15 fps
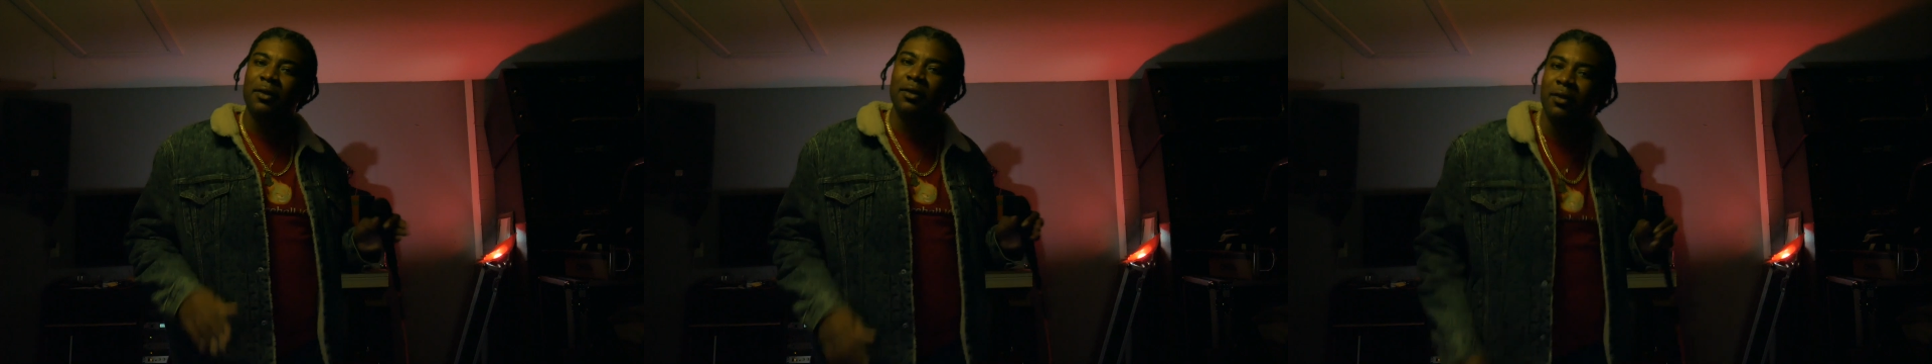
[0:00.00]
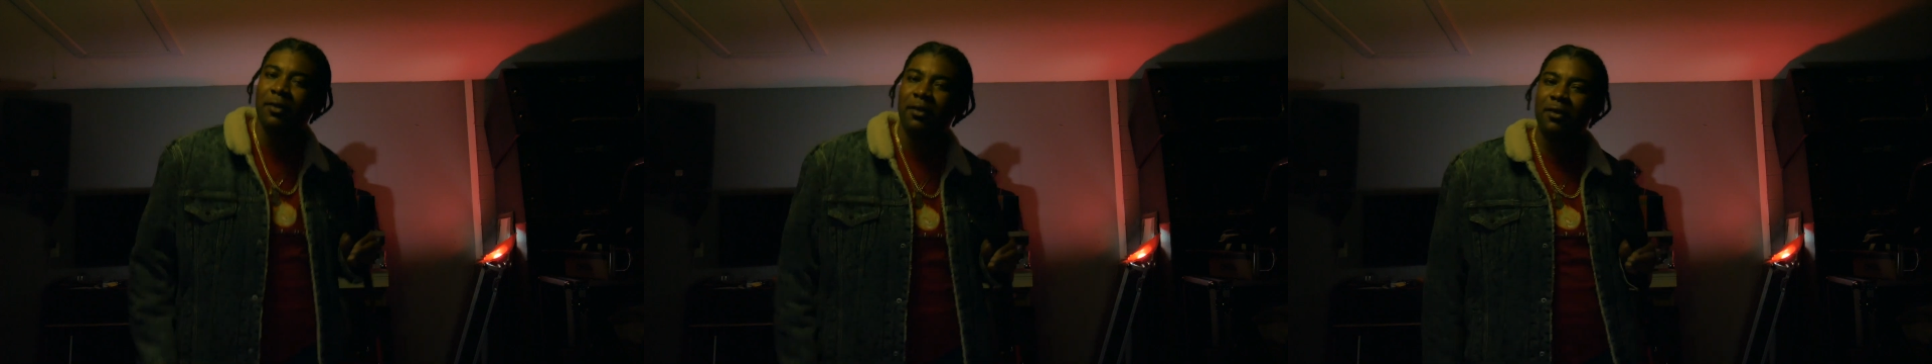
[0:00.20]

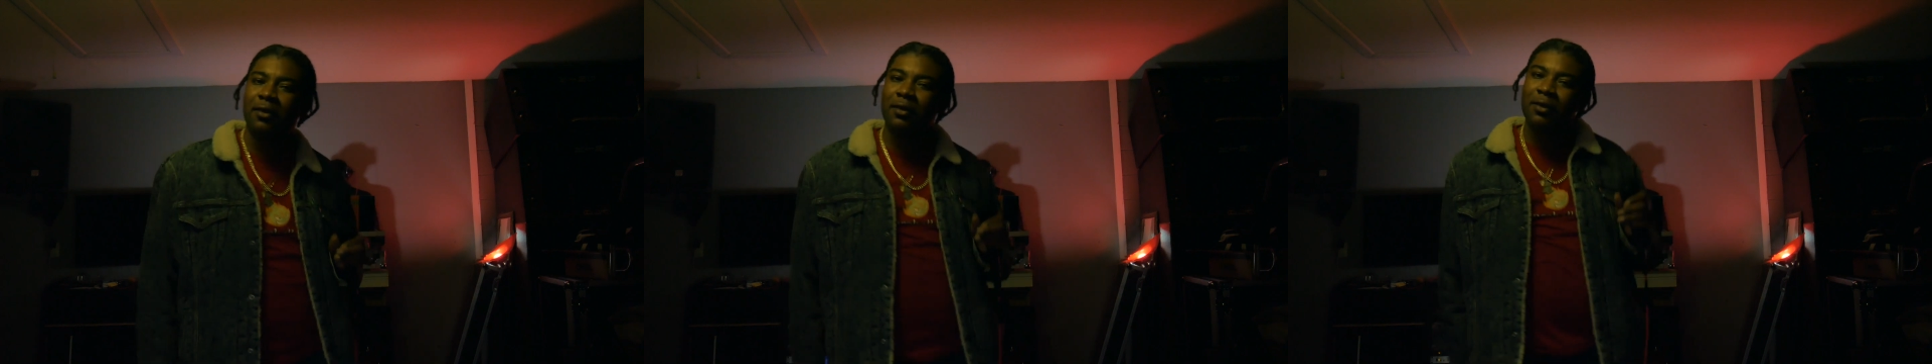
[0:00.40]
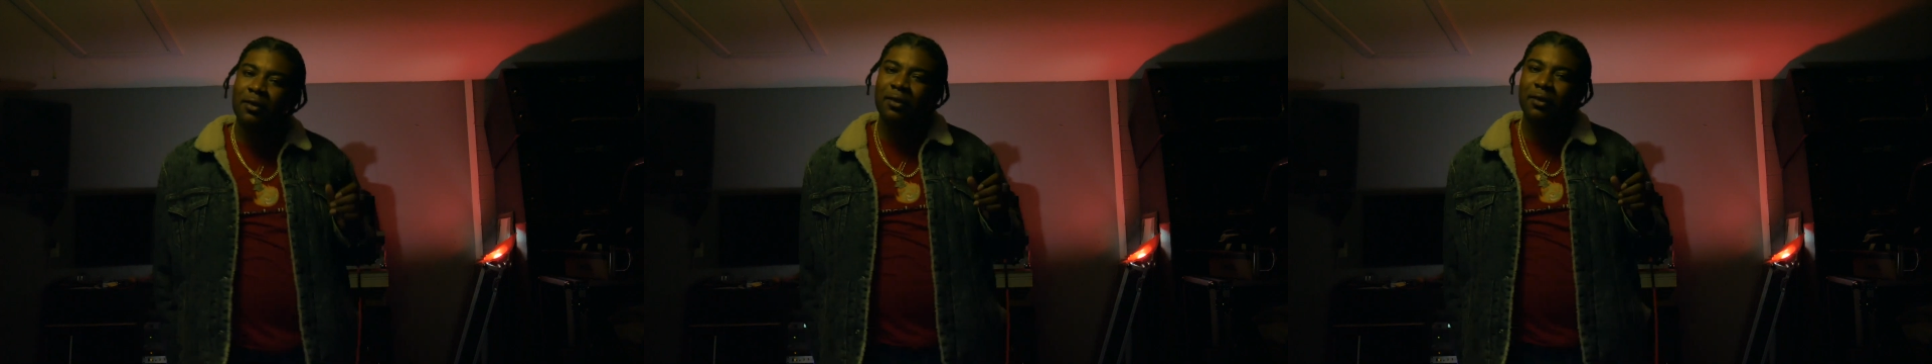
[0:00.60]
house,
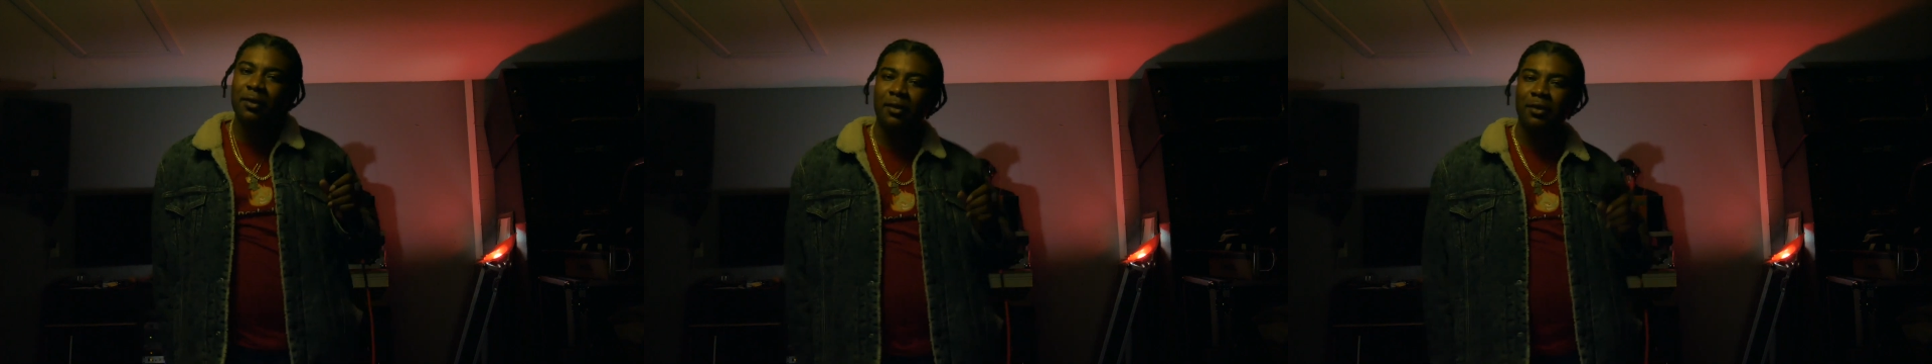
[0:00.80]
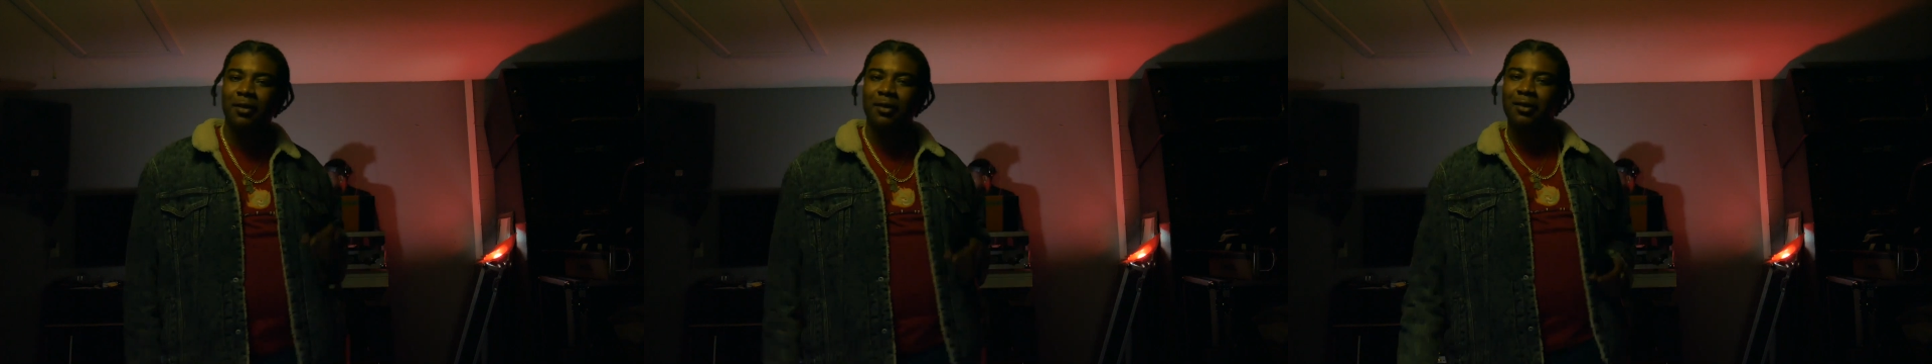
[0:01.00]
rich
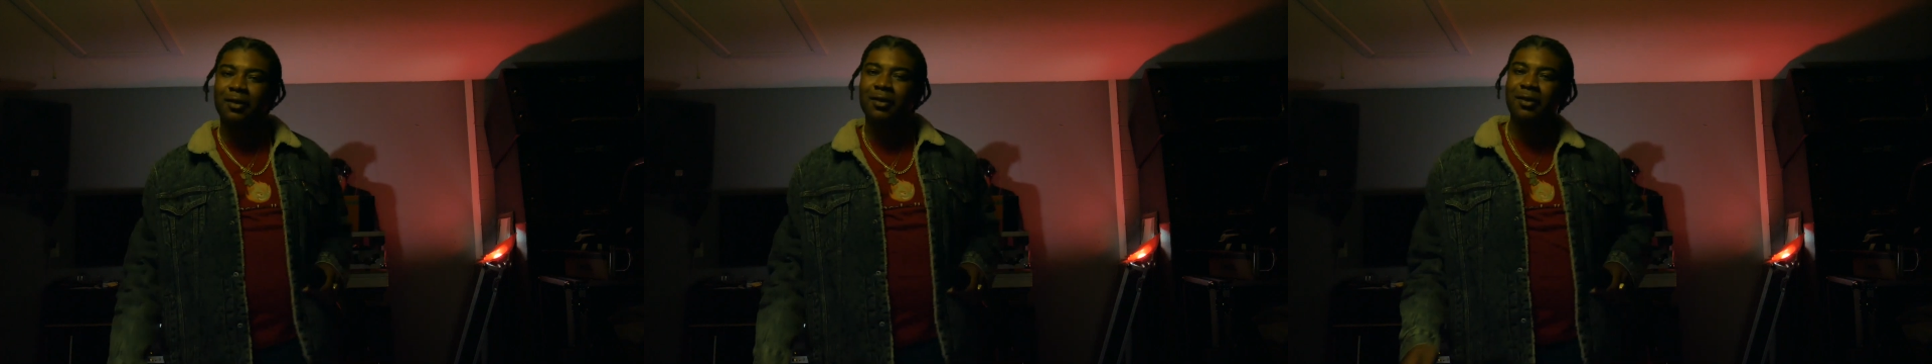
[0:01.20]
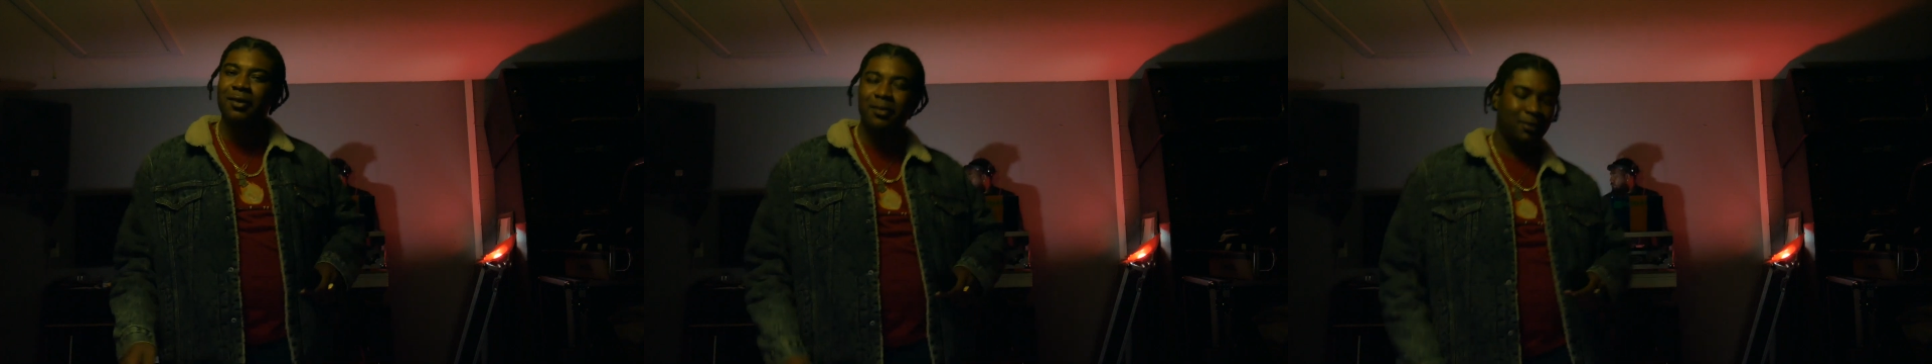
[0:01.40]
man with
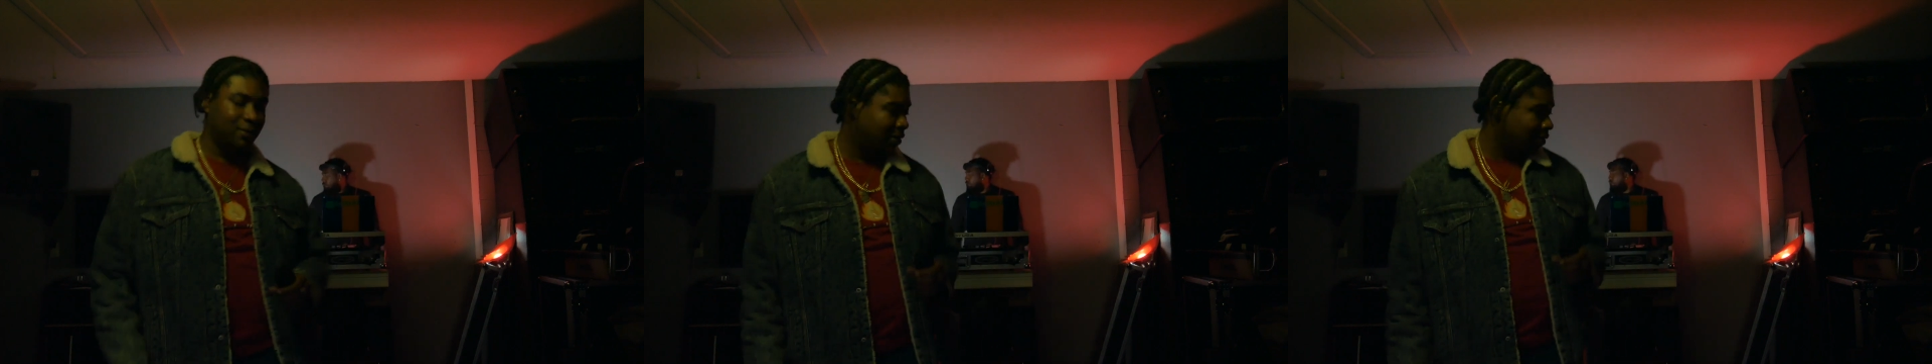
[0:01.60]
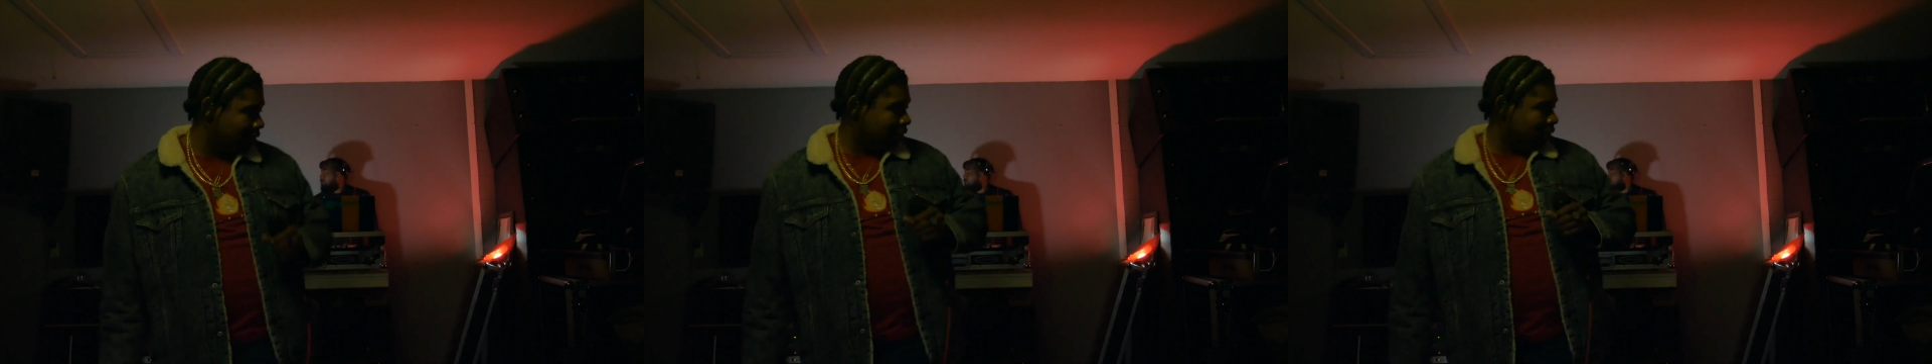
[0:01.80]
big job.
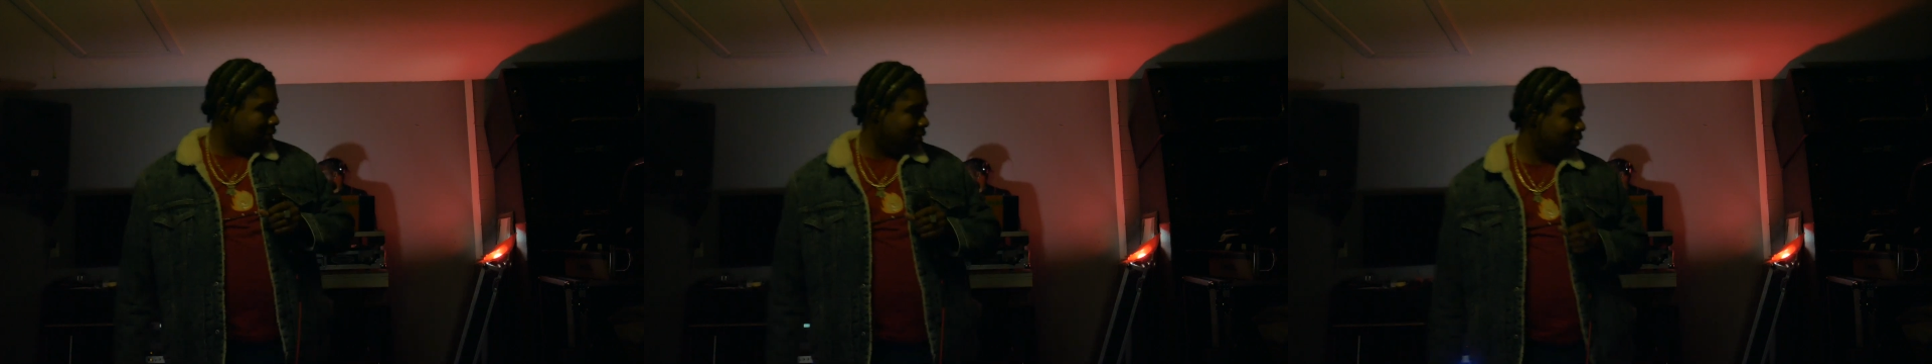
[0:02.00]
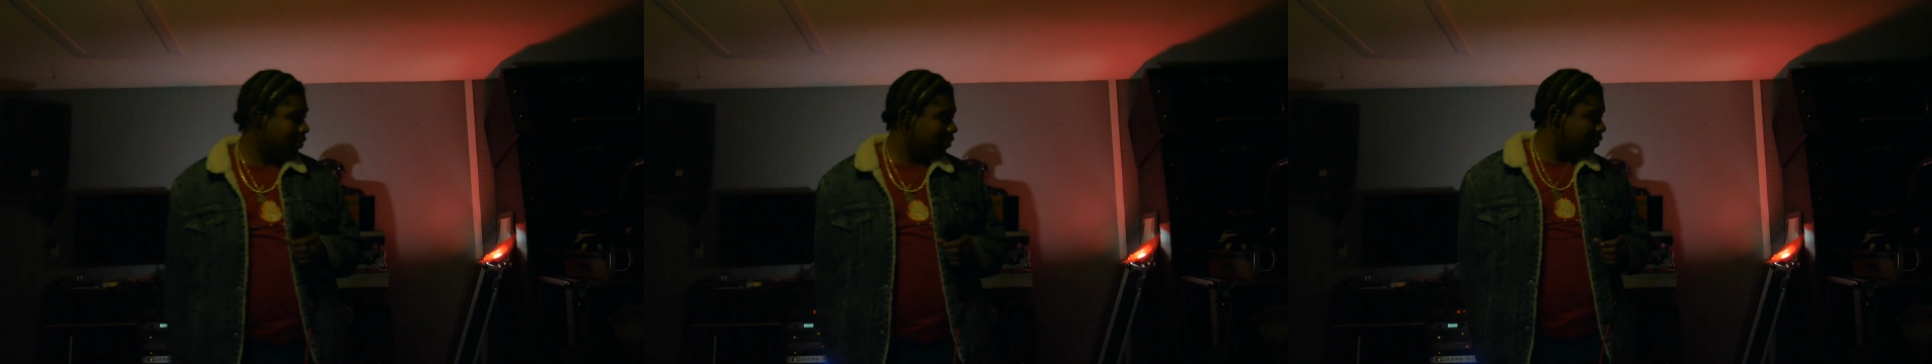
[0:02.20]

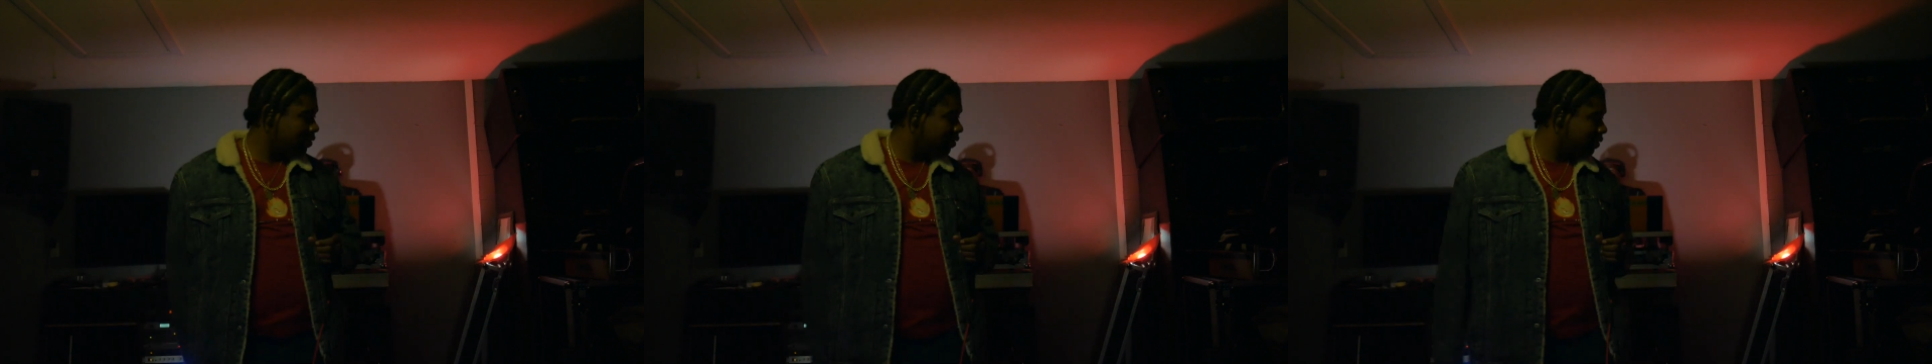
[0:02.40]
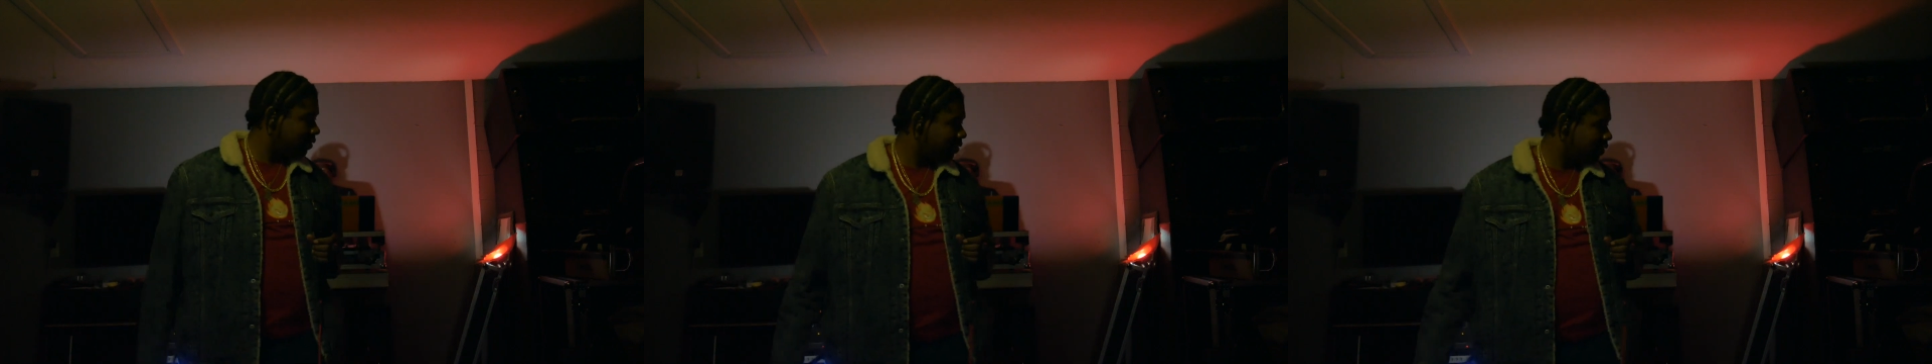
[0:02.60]
Love with
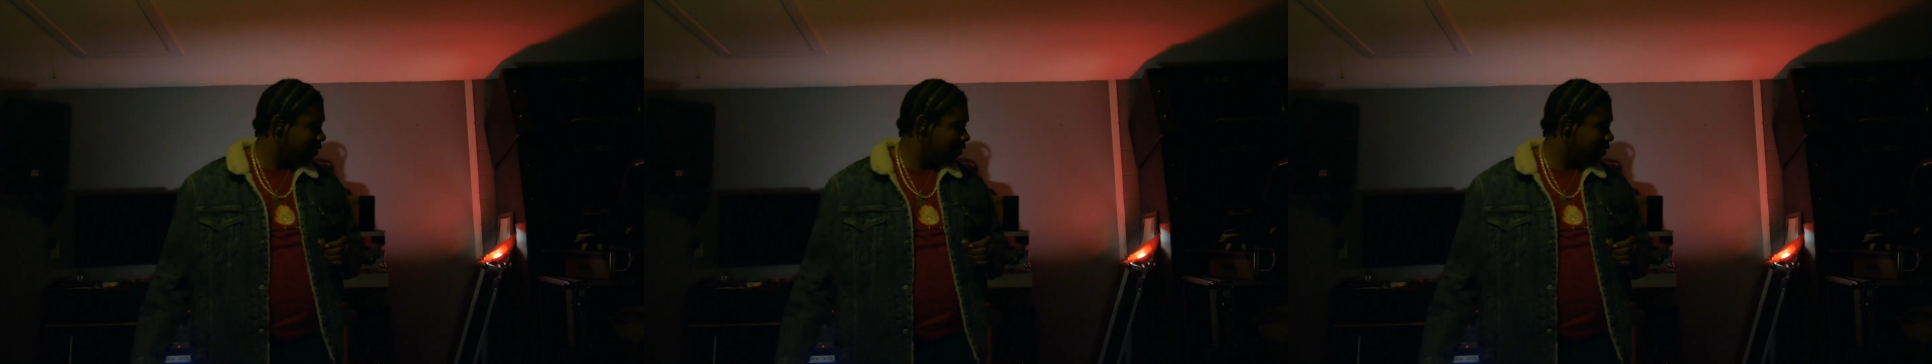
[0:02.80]
man spend